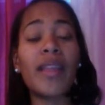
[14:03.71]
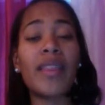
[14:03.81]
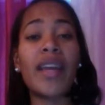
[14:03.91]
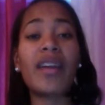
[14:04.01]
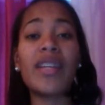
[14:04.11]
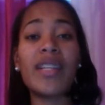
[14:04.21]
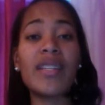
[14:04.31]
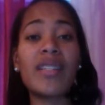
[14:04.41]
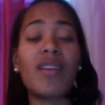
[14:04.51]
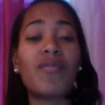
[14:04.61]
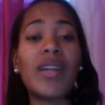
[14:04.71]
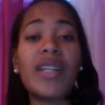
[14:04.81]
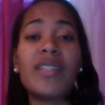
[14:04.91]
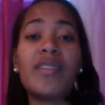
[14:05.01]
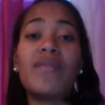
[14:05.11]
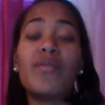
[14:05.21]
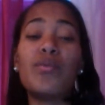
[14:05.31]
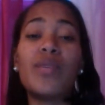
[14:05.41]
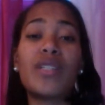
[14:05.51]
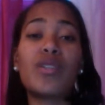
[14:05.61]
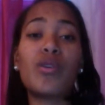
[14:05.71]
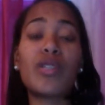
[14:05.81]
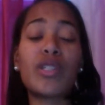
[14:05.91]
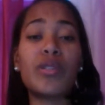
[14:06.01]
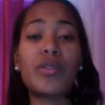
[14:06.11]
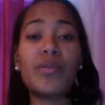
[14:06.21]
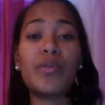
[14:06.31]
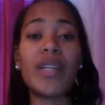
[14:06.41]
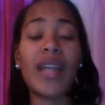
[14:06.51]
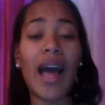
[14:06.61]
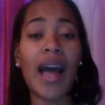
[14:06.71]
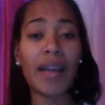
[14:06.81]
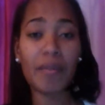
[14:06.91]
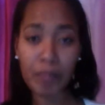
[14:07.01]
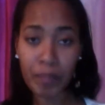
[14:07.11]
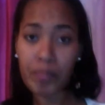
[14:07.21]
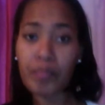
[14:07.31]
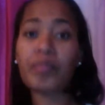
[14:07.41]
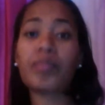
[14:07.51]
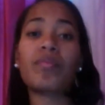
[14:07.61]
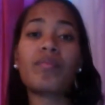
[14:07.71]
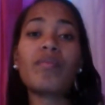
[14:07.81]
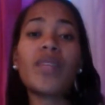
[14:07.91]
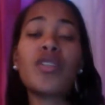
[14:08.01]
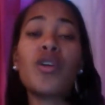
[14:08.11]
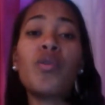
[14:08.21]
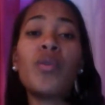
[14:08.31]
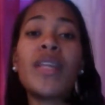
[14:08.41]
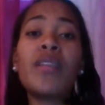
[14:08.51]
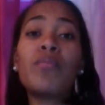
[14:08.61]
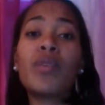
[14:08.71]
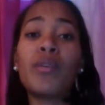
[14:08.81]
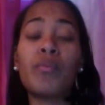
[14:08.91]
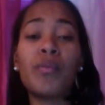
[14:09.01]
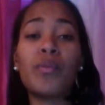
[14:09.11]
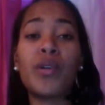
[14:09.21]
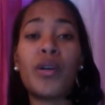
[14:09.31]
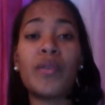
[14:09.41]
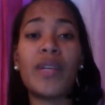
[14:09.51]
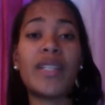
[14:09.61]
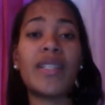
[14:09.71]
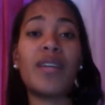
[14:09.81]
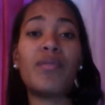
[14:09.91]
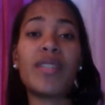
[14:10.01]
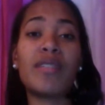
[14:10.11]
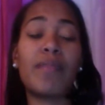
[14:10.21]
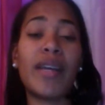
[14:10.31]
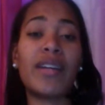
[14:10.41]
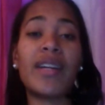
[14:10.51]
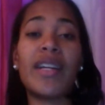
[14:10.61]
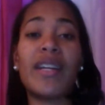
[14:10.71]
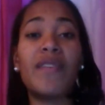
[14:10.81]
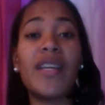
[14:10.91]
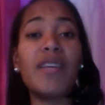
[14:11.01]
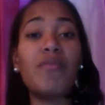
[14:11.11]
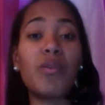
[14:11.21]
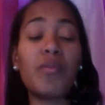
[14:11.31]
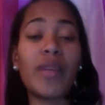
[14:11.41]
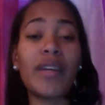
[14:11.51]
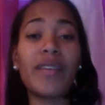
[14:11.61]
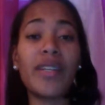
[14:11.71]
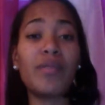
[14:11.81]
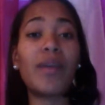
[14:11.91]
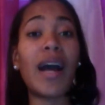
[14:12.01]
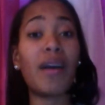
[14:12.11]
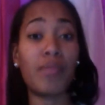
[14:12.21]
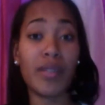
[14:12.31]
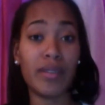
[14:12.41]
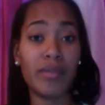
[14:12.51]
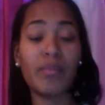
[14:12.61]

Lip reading: there is a relative who is closer to you than I. So in the morning we will go and settle this matter, and if he won't marry you, I will.